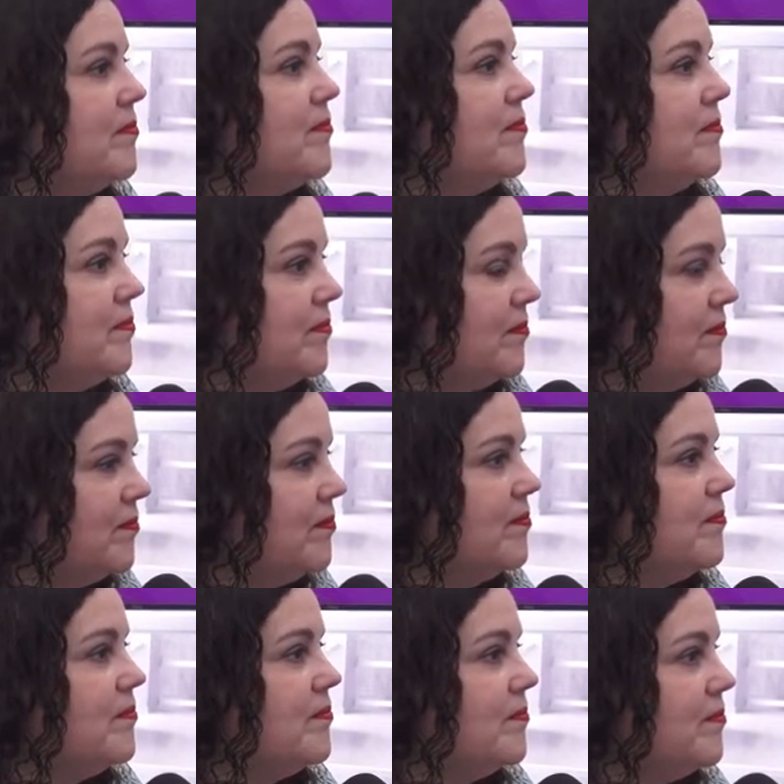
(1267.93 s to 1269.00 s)

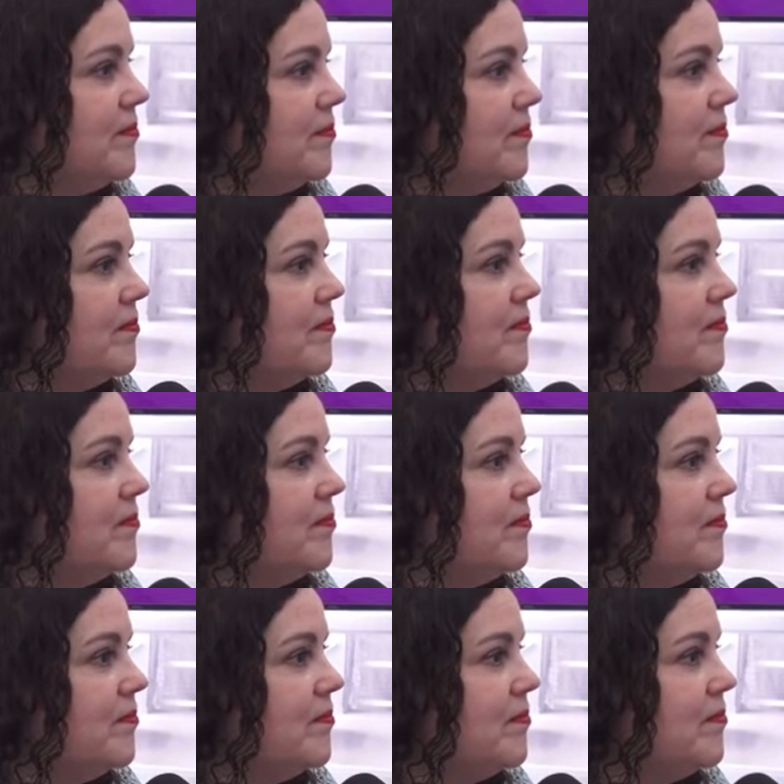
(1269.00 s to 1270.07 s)

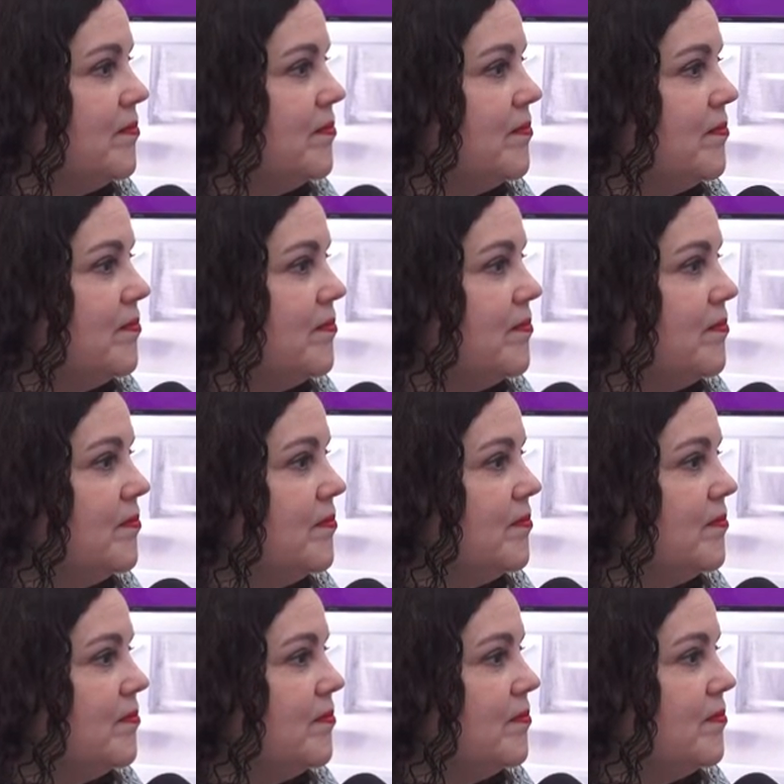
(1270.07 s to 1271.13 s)

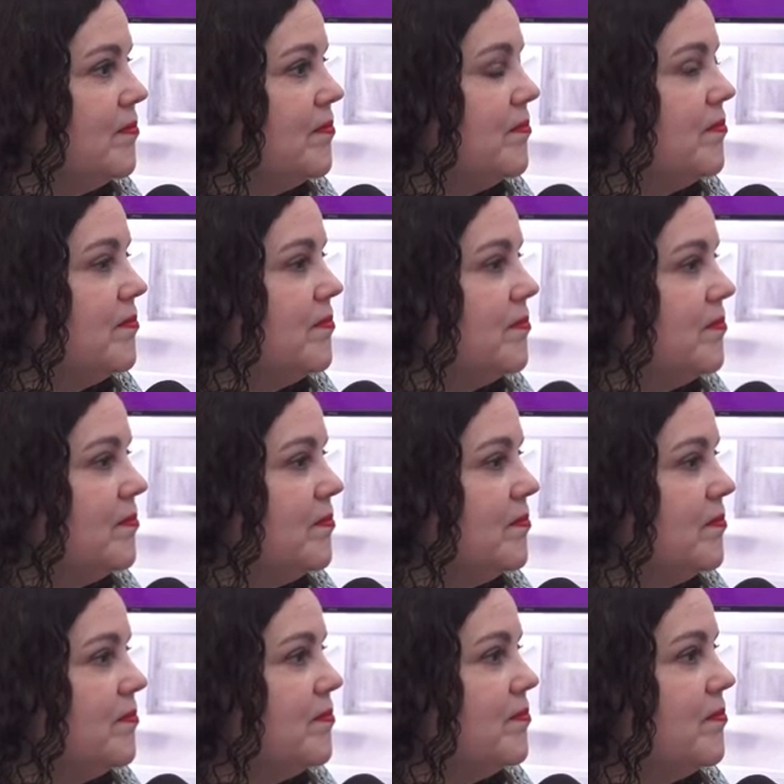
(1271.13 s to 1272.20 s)

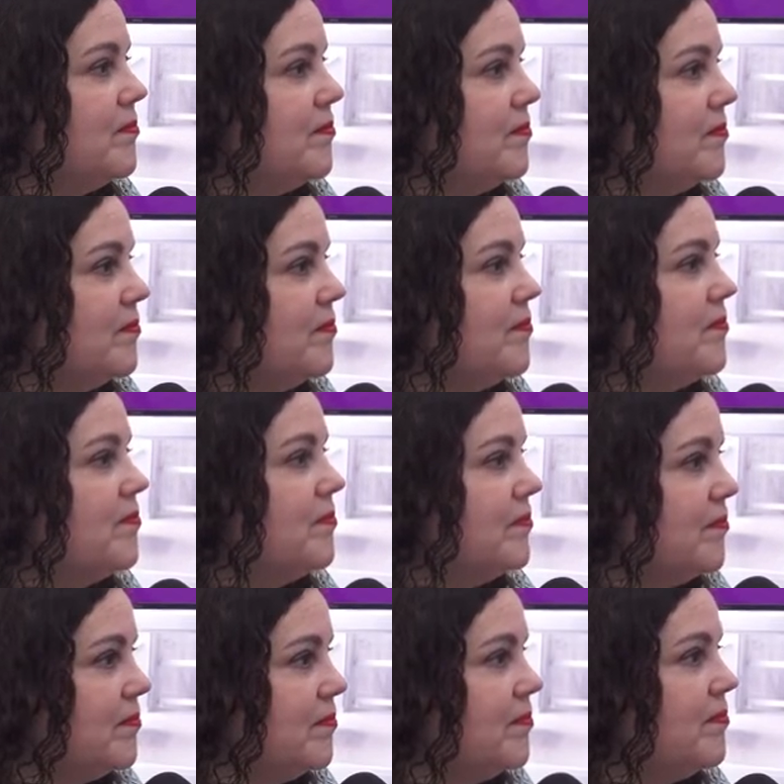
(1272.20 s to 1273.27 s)

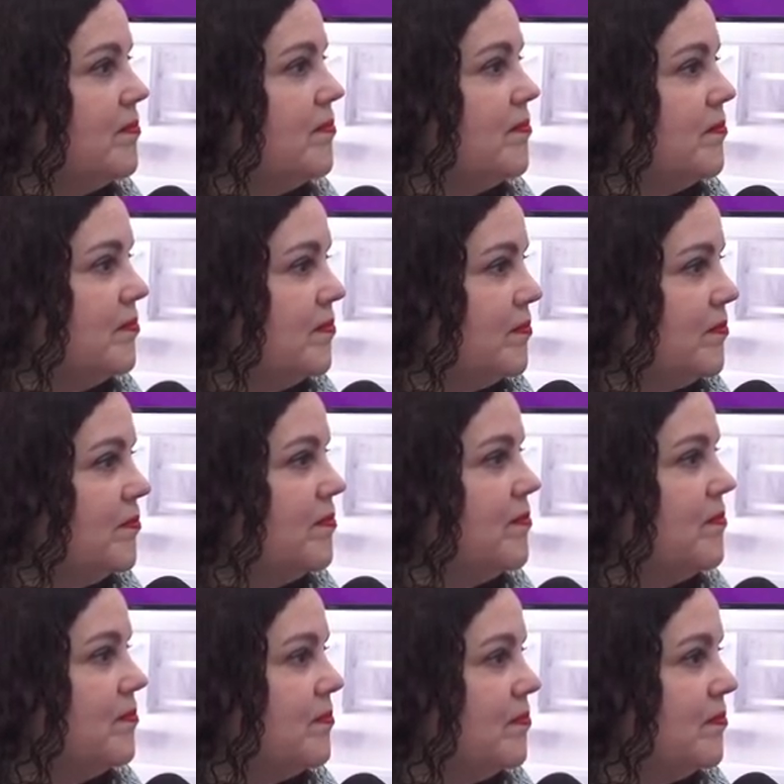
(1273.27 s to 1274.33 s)

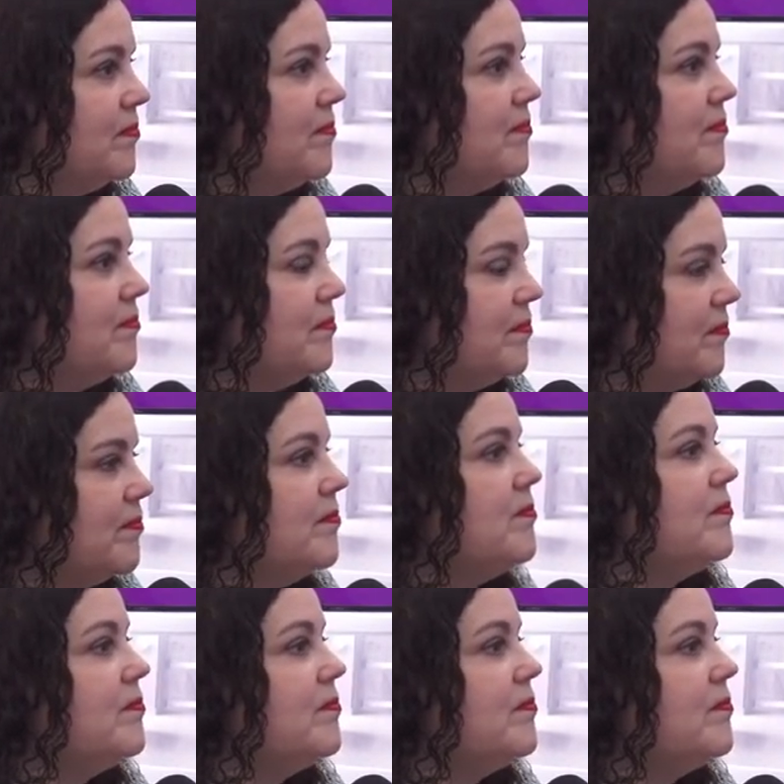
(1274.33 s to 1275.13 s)
This person isn't speaking.